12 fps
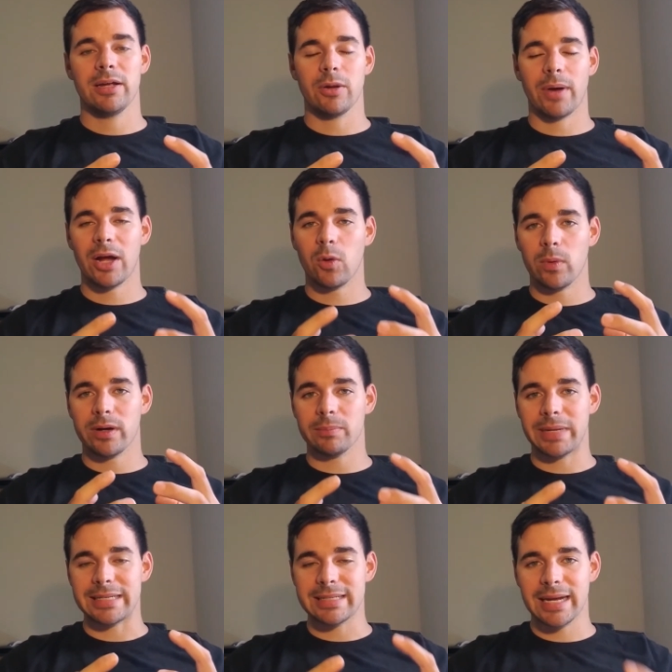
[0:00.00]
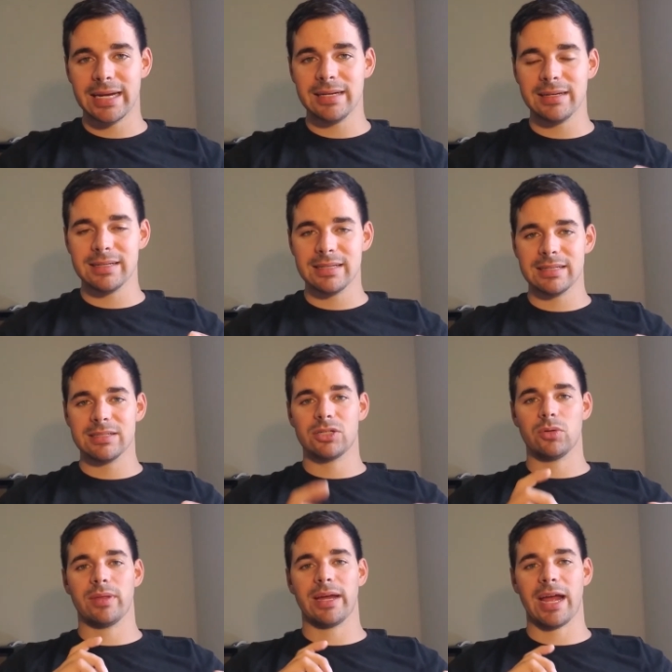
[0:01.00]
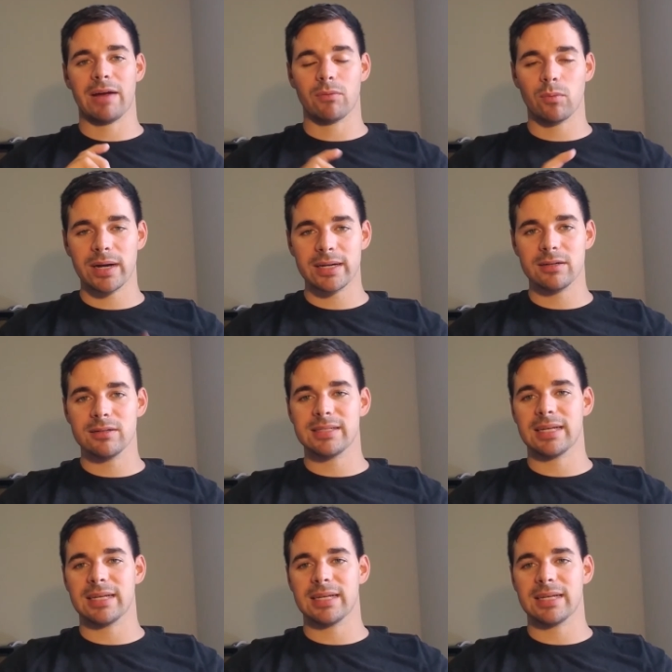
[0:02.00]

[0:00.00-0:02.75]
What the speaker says: How well maintained it is. Do they have records?